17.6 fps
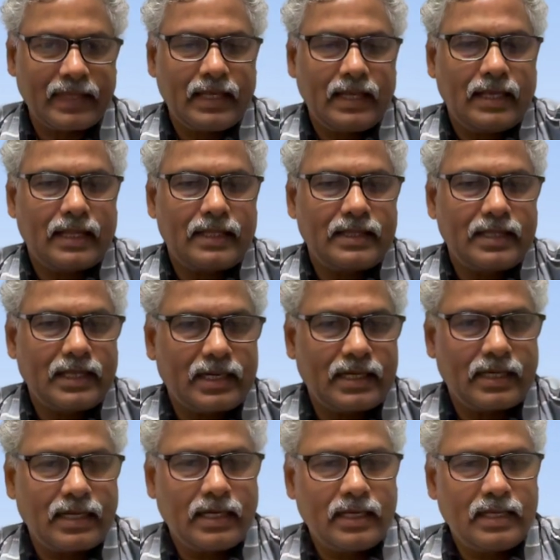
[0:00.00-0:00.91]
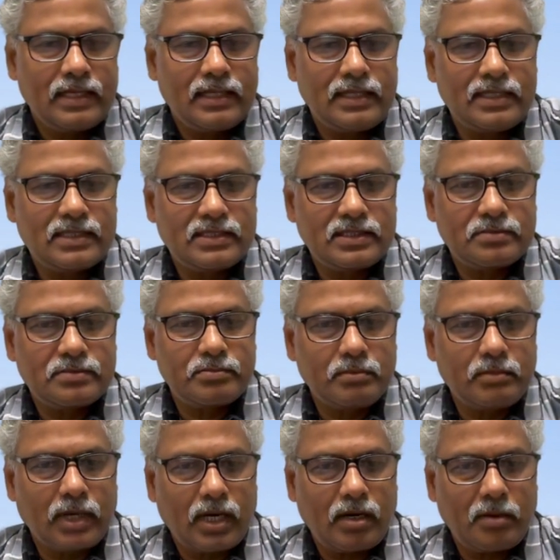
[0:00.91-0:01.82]
and then it is
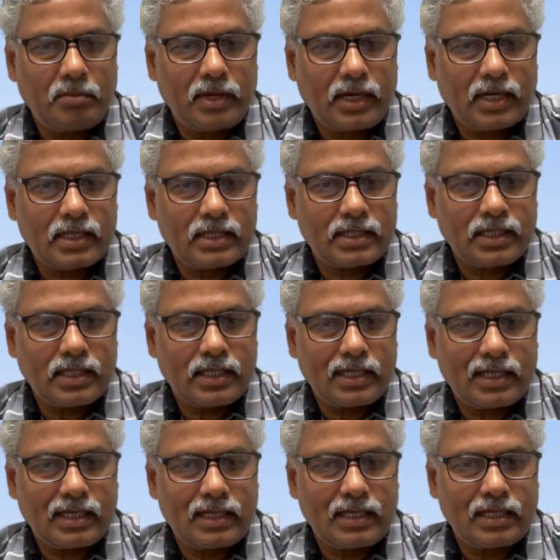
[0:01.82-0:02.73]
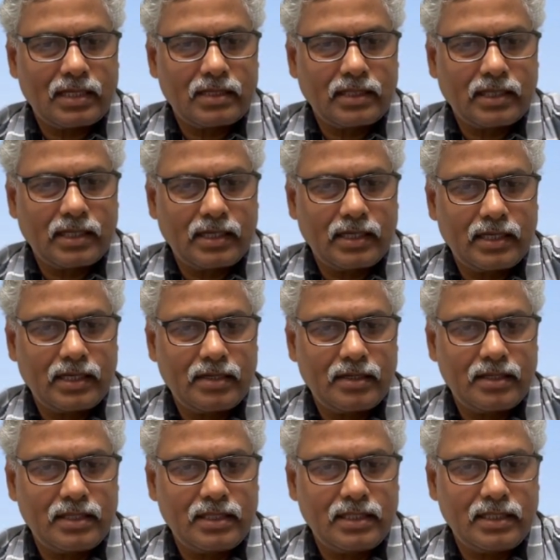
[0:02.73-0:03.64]
Mahabharata, and then
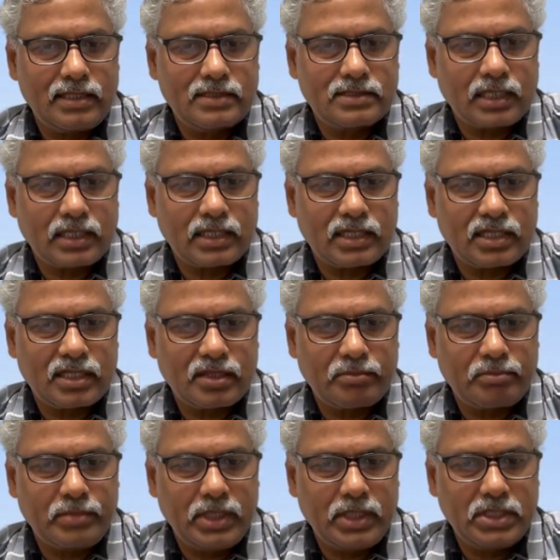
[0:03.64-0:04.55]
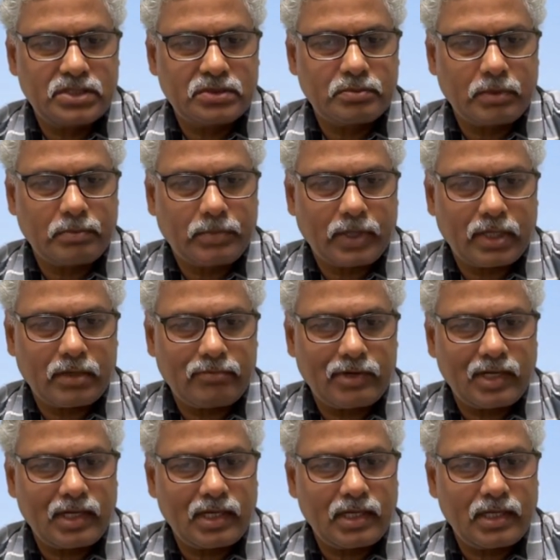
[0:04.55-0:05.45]
it's under the Bhishma
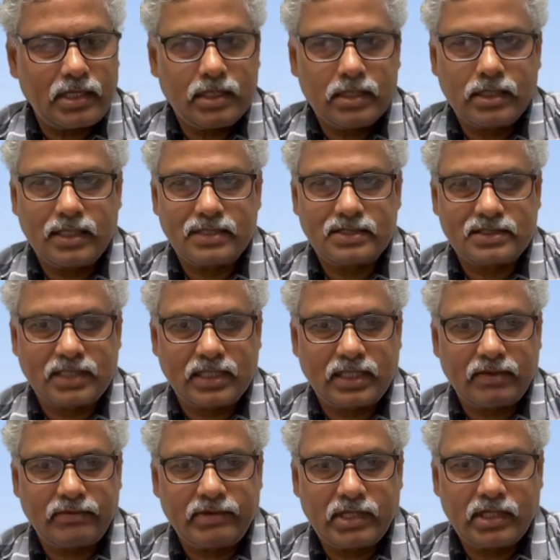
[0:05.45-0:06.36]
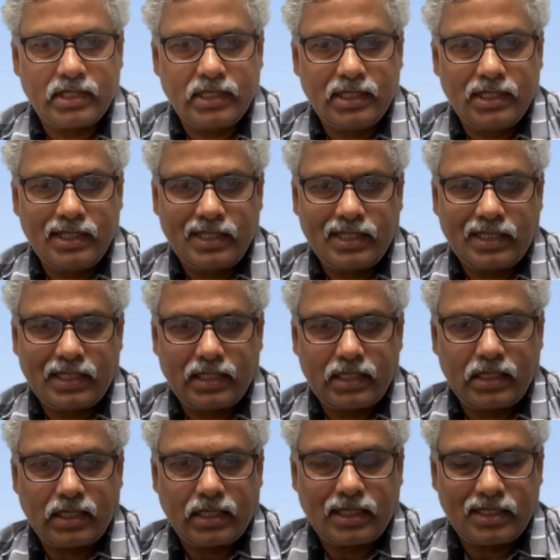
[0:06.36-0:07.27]
Parva, that's 11, and then
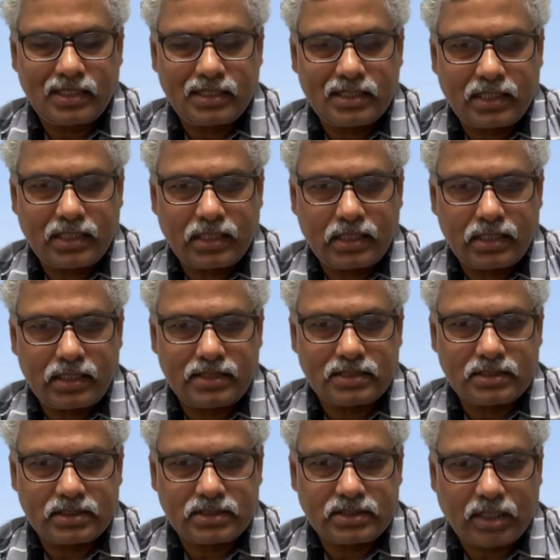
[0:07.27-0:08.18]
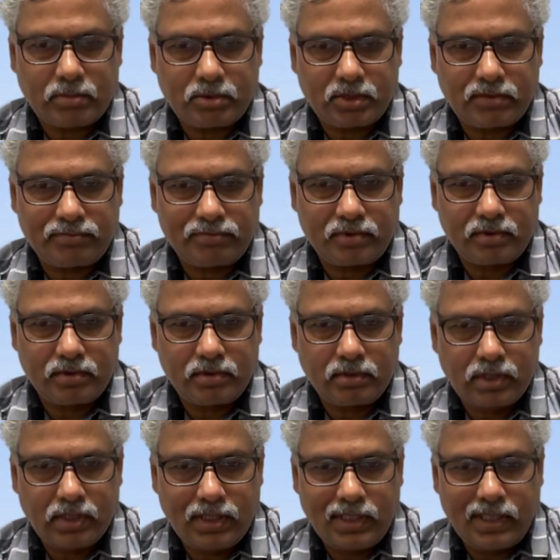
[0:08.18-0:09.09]
under that it's a chapter 4,
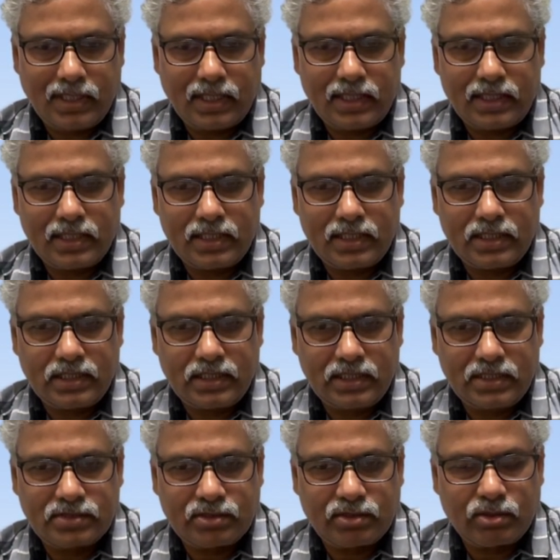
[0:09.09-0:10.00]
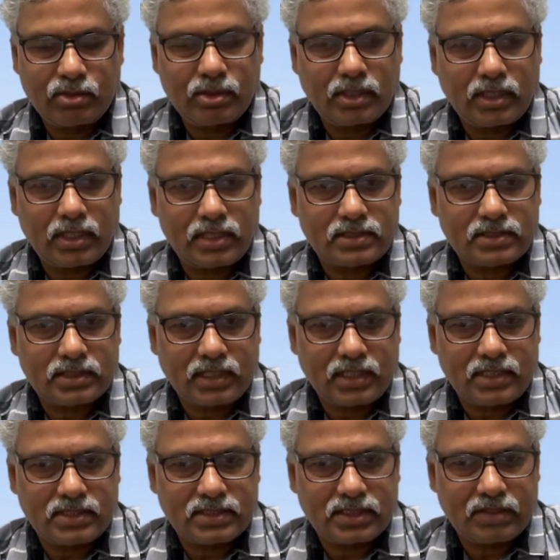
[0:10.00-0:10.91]
and then these slokas are
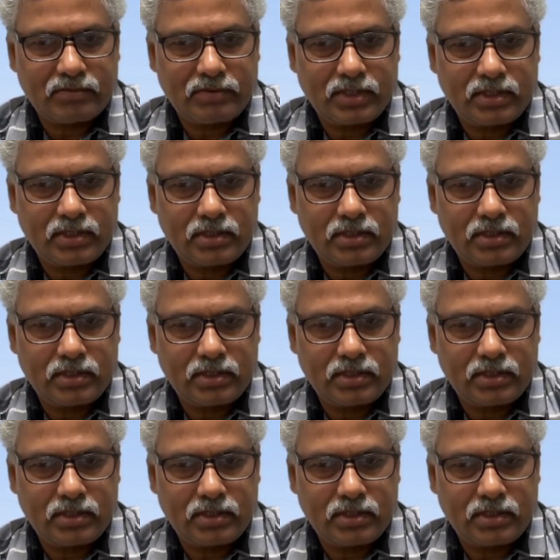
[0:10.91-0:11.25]
7